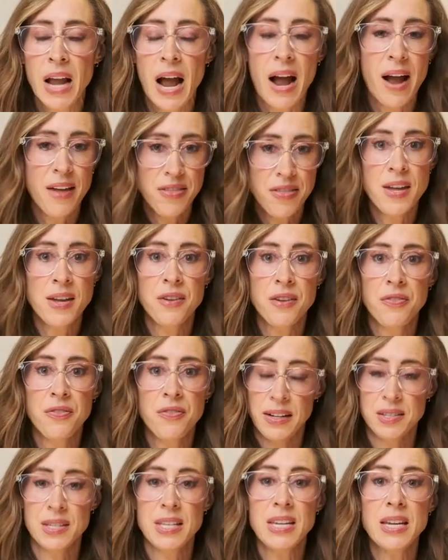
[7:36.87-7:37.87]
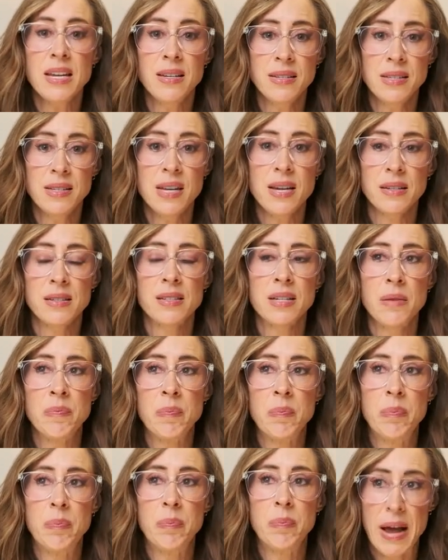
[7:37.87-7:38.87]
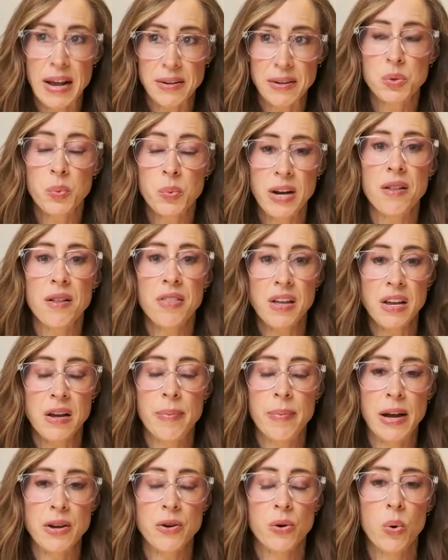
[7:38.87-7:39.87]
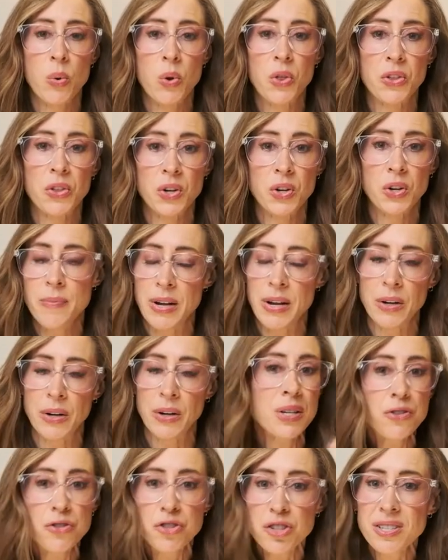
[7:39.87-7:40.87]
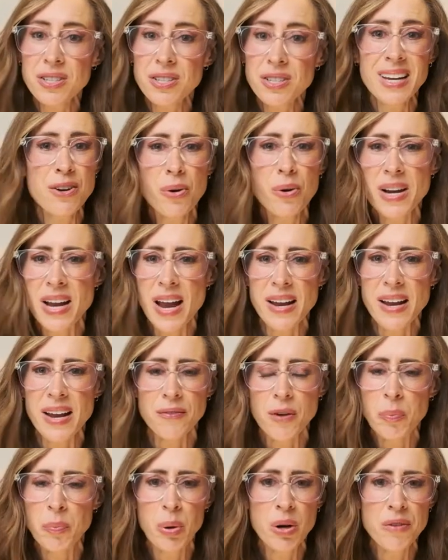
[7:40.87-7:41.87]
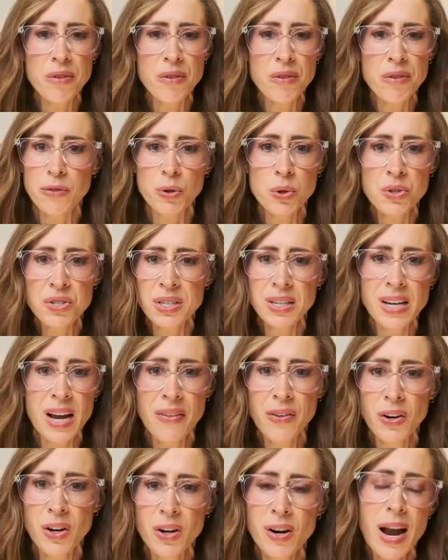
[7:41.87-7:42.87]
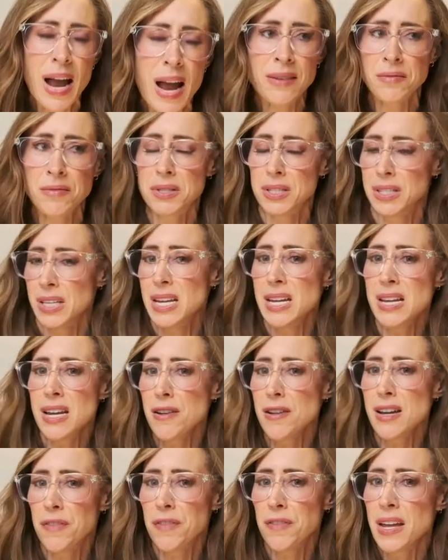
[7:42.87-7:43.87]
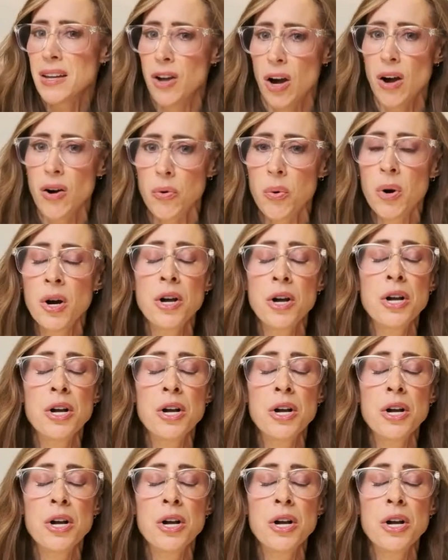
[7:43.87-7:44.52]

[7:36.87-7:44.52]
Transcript: I think that's the easiest and best way to think about your whole 30 meals is just get creative and put flavors together and see if they go.